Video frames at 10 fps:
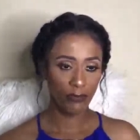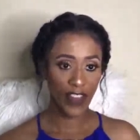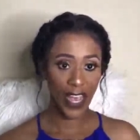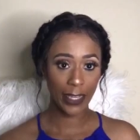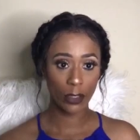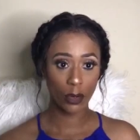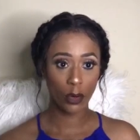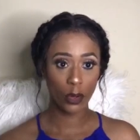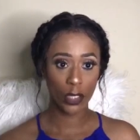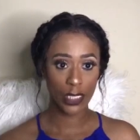fat
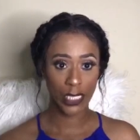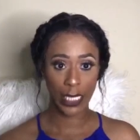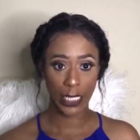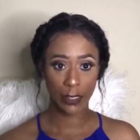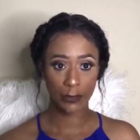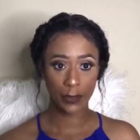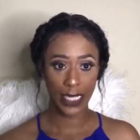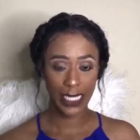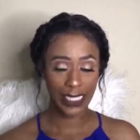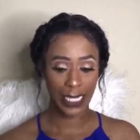or skinny.
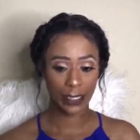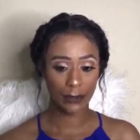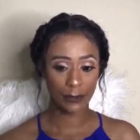That's it.